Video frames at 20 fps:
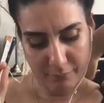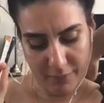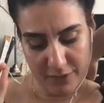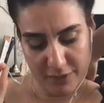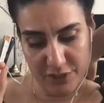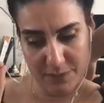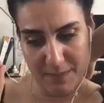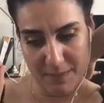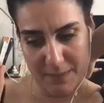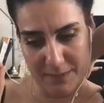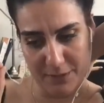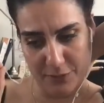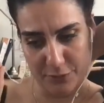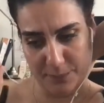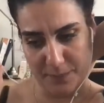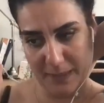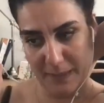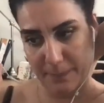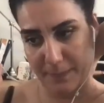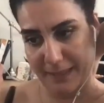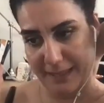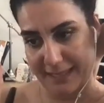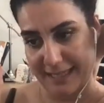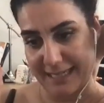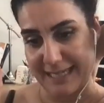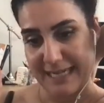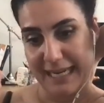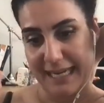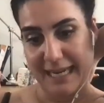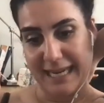So maybe it would be a bit
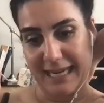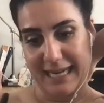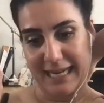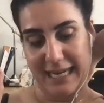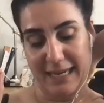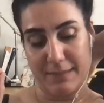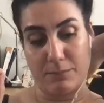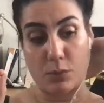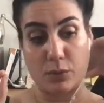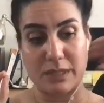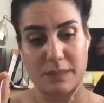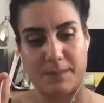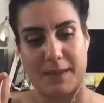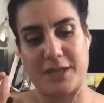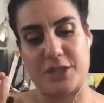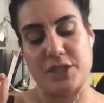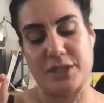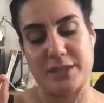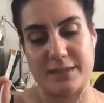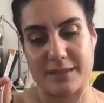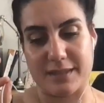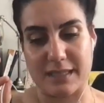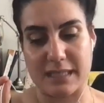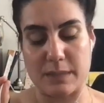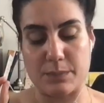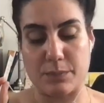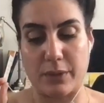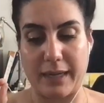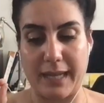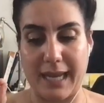more spacious and
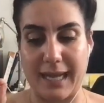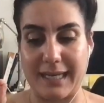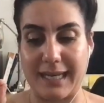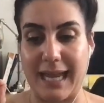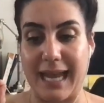spread out